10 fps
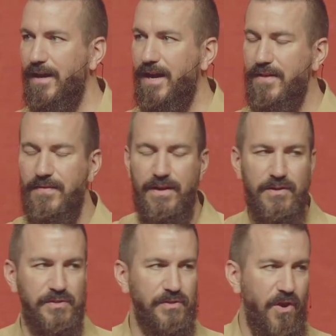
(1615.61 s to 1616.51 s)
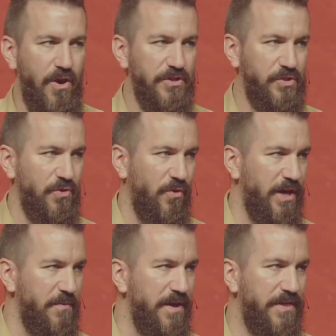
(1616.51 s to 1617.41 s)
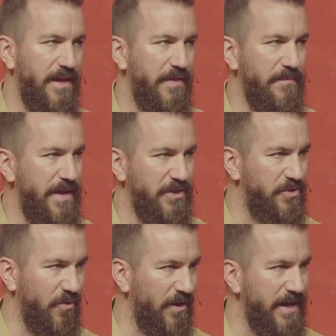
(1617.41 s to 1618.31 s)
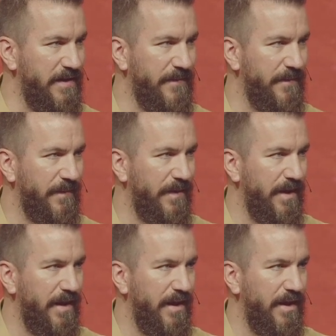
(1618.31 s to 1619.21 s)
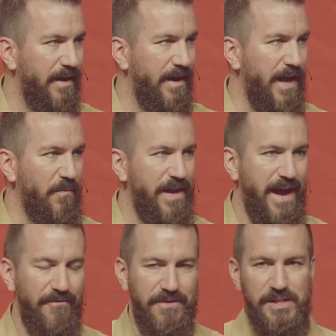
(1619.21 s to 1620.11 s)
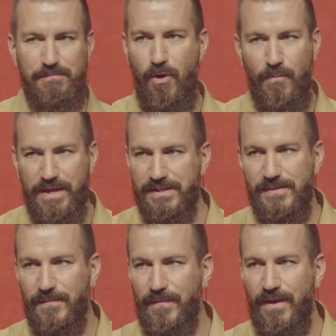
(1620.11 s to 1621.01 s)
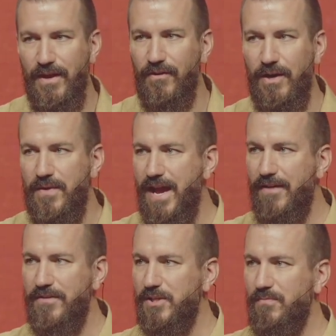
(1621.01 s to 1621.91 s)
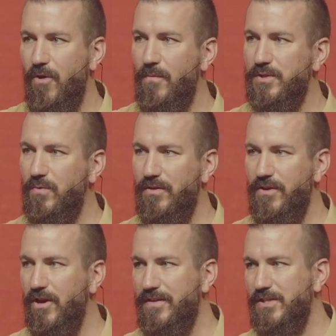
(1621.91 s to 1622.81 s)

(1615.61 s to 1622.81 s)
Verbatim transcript: And then there's our story within the big story. And we have these moments, right? We have these moments where there are